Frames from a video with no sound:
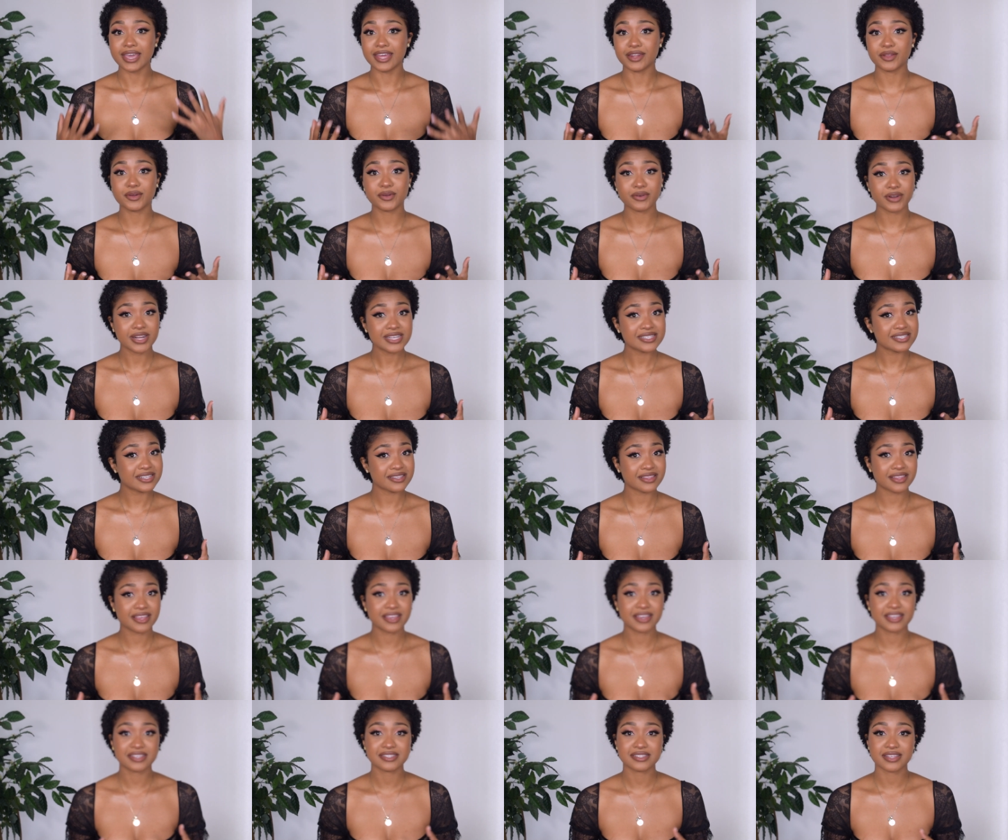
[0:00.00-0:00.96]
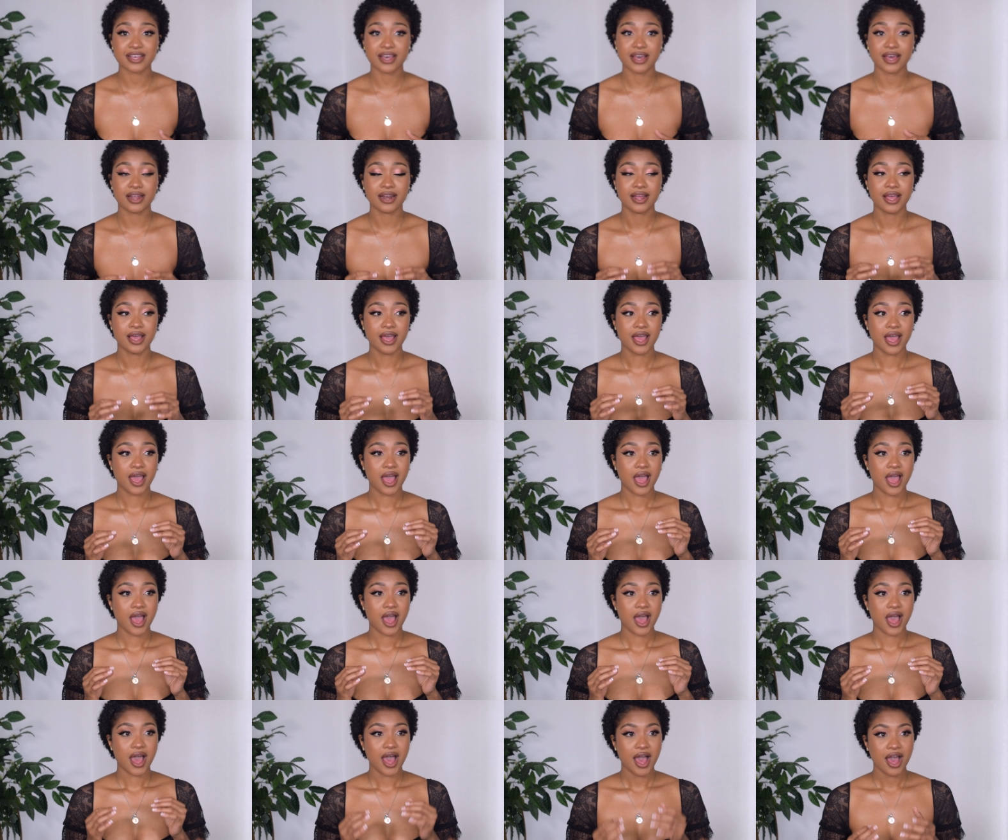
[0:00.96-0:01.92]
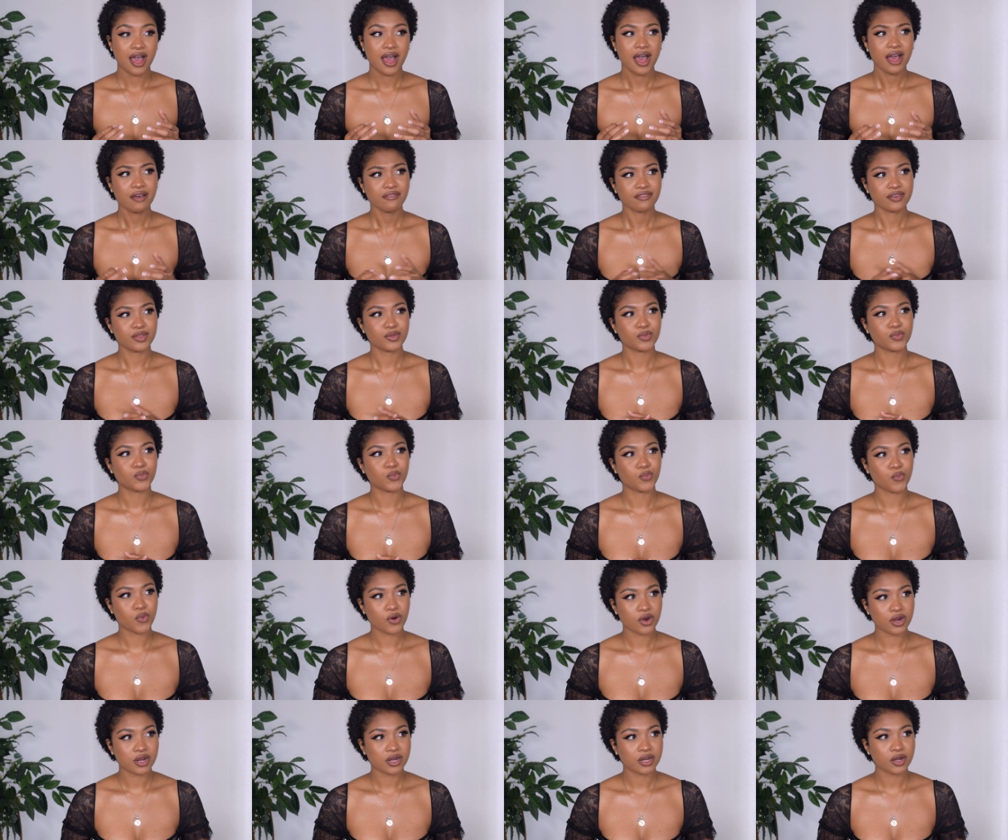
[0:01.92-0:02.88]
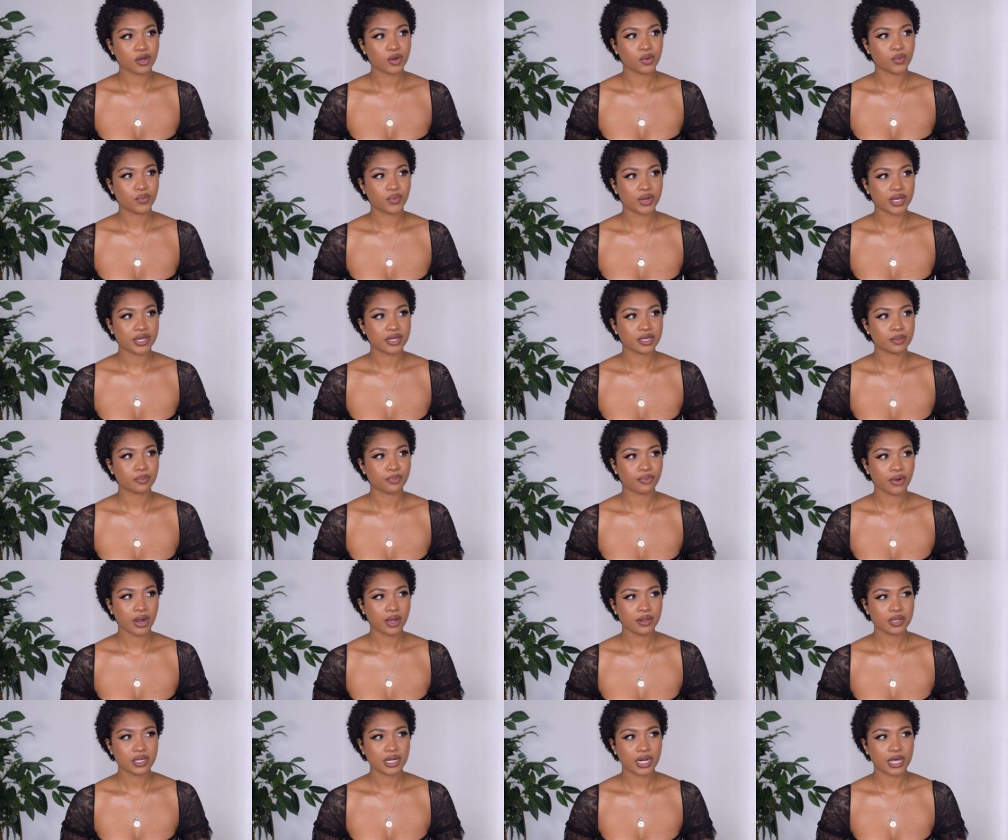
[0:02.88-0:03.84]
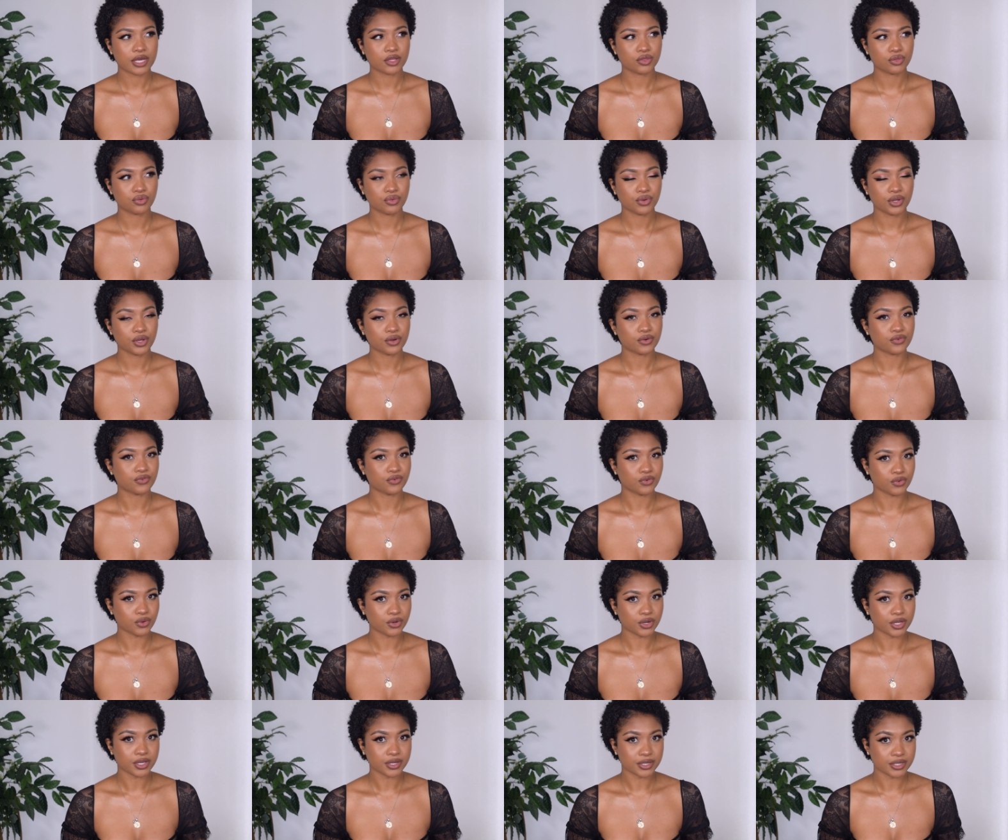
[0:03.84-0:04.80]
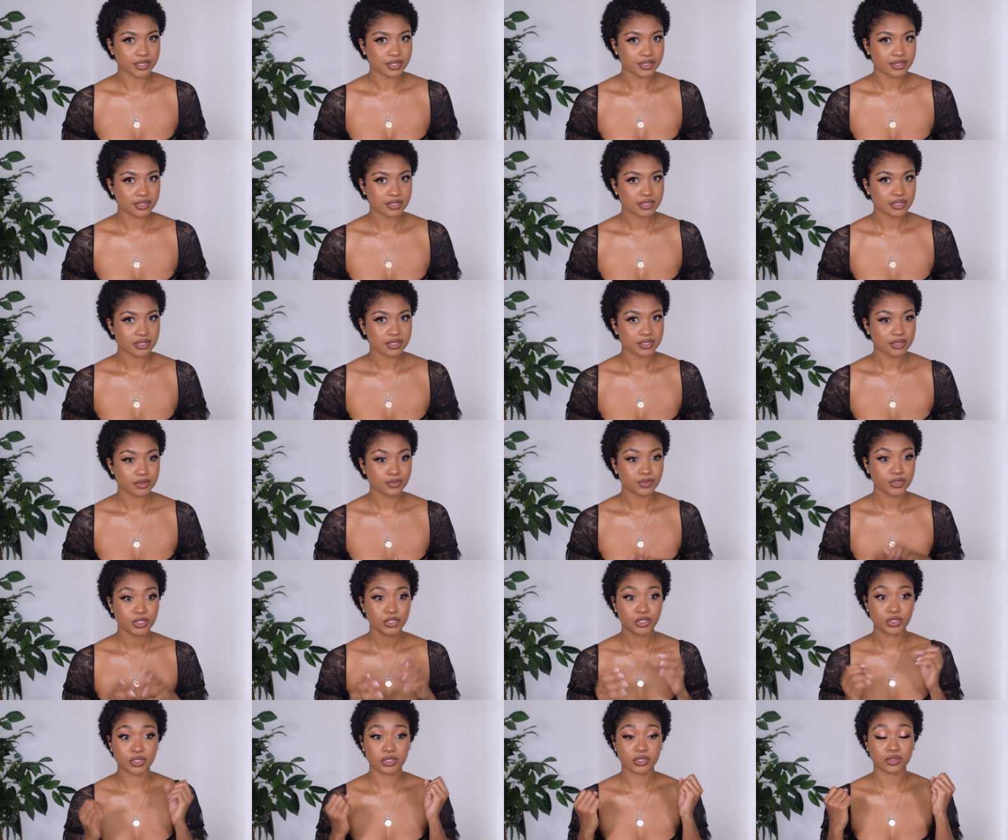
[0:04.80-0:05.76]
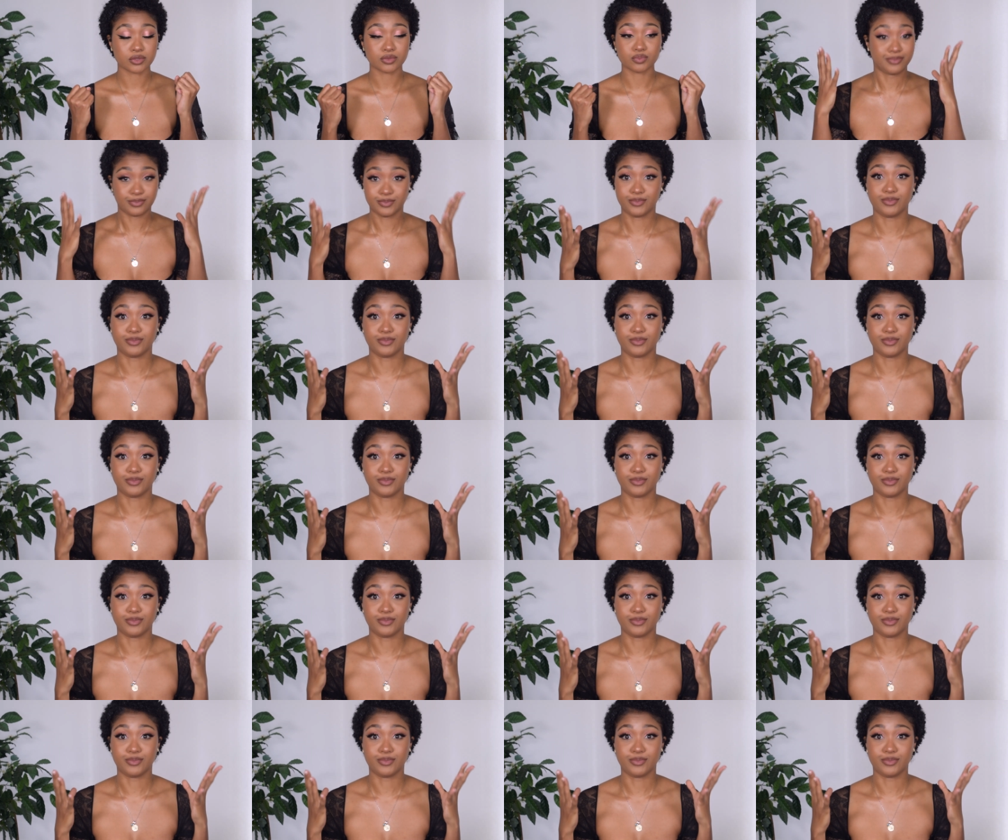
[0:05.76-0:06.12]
And the crazy thing is that I haven't worn a wig in probably like three or four years which is